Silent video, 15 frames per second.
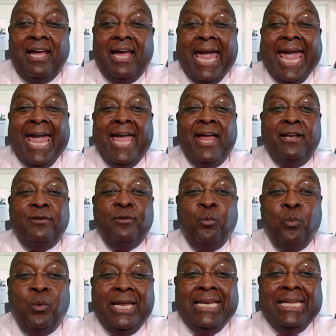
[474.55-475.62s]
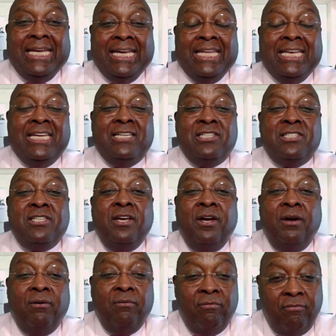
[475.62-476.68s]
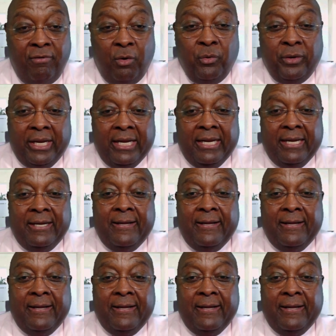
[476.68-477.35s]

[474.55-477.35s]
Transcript: and when it is voting.